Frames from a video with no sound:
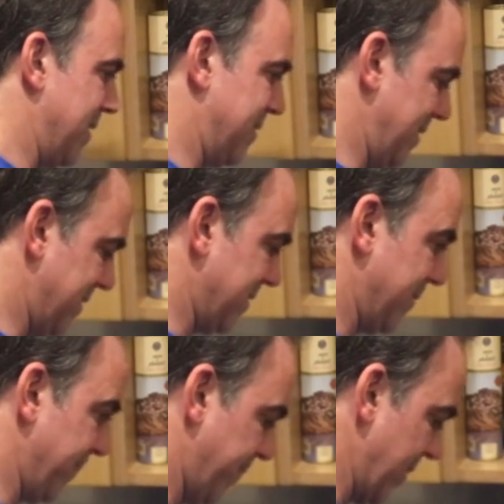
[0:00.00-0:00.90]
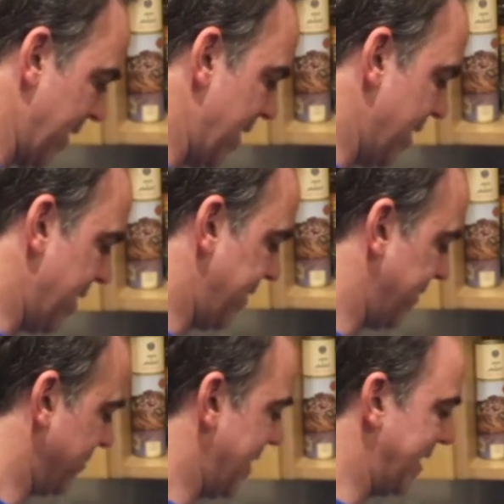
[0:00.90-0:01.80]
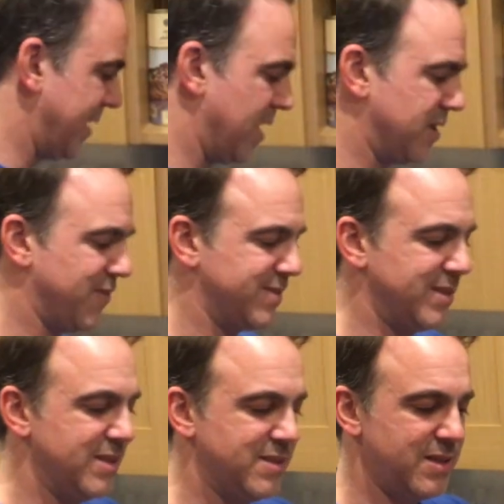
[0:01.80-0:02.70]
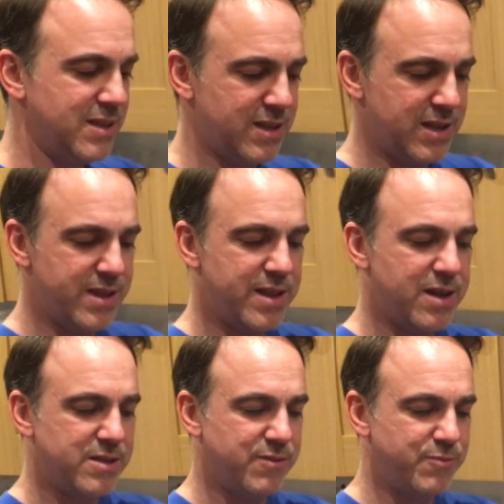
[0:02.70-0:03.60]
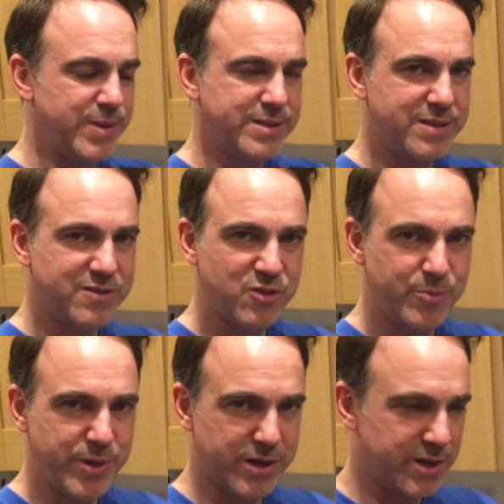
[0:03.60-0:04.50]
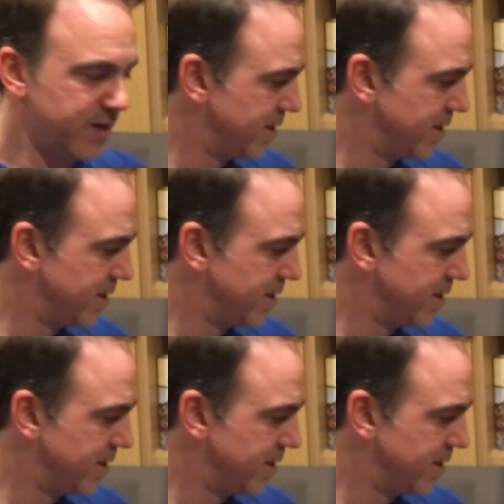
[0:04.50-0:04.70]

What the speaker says: That's it. It's gonna add a lot of acidity and a lot of bitterness to the beer.